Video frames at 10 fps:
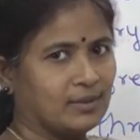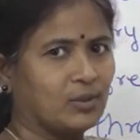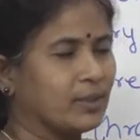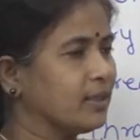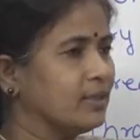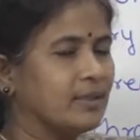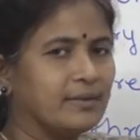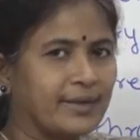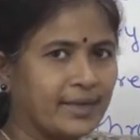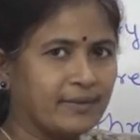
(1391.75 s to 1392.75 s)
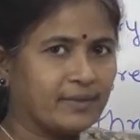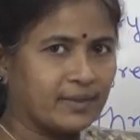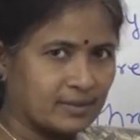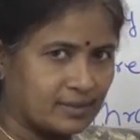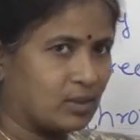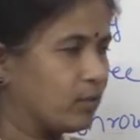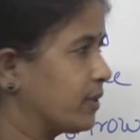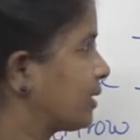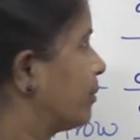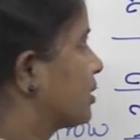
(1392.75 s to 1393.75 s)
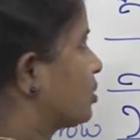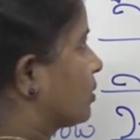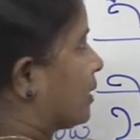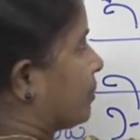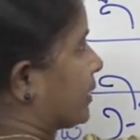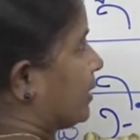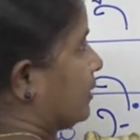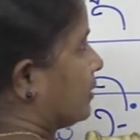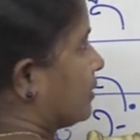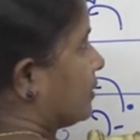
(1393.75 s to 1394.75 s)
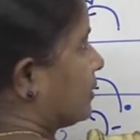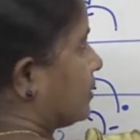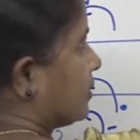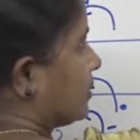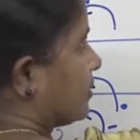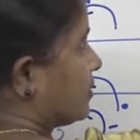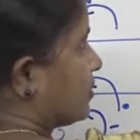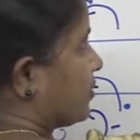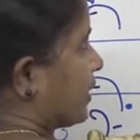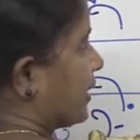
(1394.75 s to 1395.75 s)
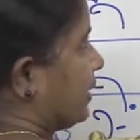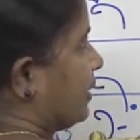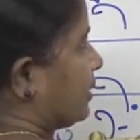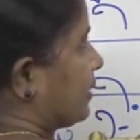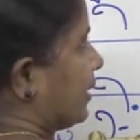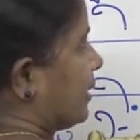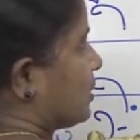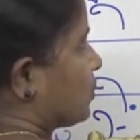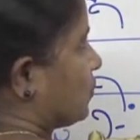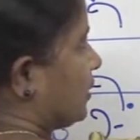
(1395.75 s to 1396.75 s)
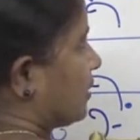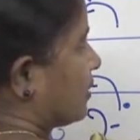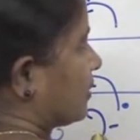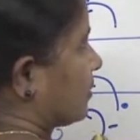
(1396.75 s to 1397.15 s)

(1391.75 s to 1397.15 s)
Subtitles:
Okay. Driver. Downward coming stroke kabatti. Drive and ver.